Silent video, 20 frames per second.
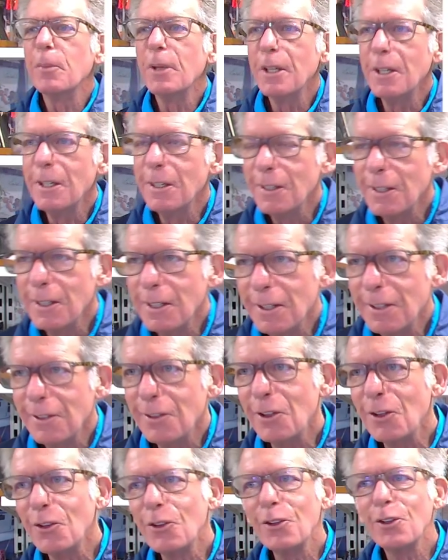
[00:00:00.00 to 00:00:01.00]
I've been
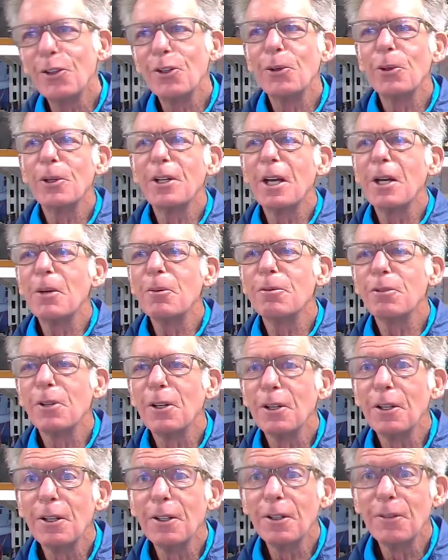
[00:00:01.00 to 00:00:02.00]
in the lure game
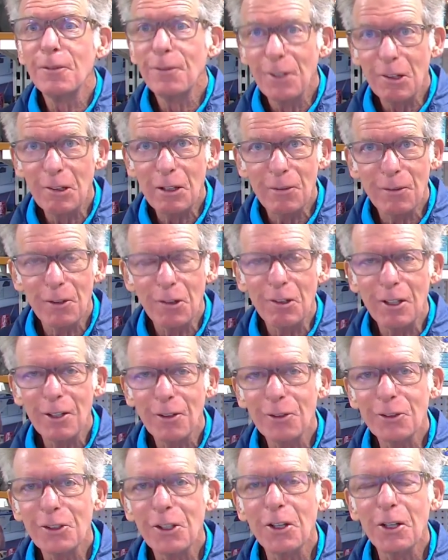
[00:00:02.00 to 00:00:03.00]
for a very,
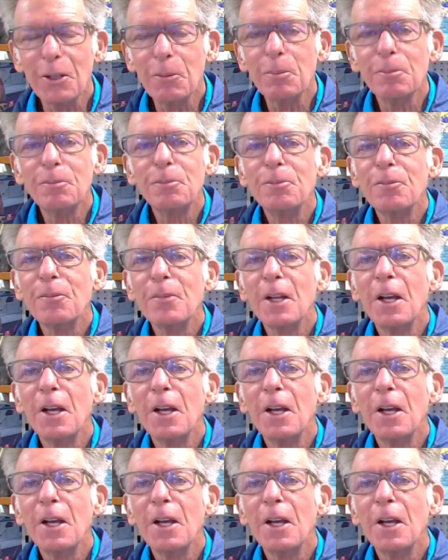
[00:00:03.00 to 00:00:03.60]
very long time.